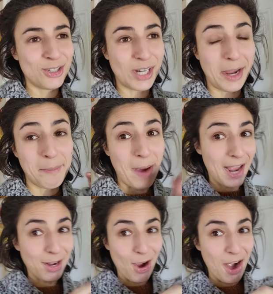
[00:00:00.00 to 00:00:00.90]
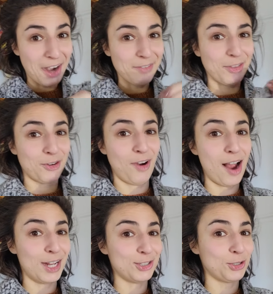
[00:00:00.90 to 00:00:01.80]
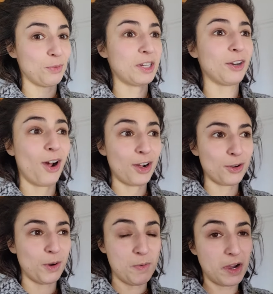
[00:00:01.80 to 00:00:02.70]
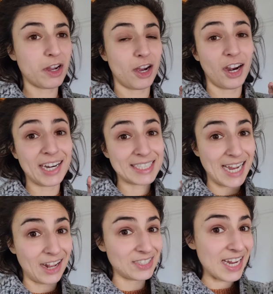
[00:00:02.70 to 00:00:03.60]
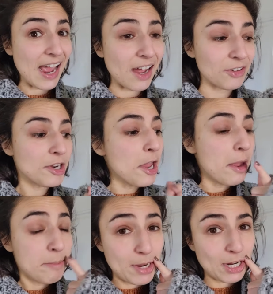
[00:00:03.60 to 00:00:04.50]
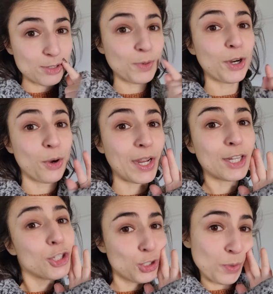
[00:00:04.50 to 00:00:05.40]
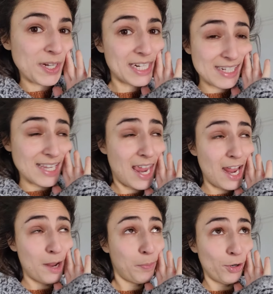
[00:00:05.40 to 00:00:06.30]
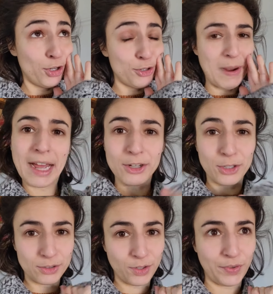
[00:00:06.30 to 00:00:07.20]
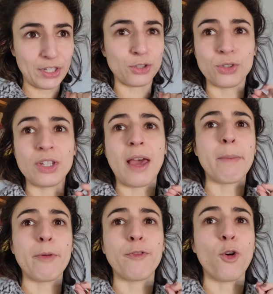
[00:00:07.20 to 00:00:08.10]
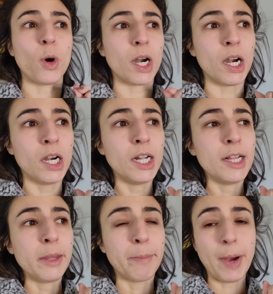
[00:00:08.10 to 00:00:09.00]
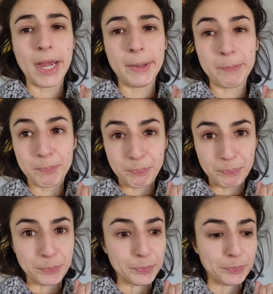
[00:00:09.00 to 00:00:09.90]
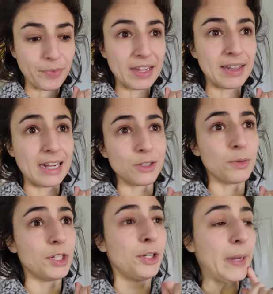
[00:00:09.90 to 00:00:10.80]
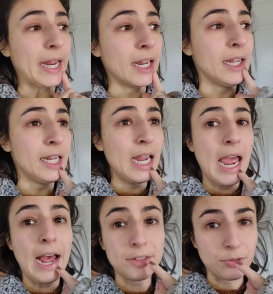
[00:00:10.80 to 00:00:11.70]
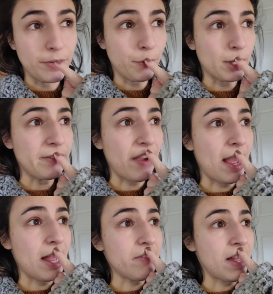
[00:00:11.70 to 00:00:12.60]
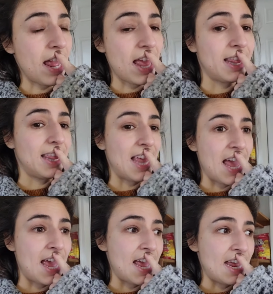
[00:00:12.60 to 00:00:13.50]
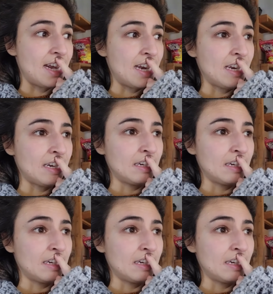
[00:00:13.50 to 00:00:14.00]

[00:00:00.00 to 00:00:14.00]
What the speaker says: to get my car out of the garage so we can all go in one car downtown because we're going to an escape room. I don't know if Sophia told you that before, but that's what we're doing at 3:45. And then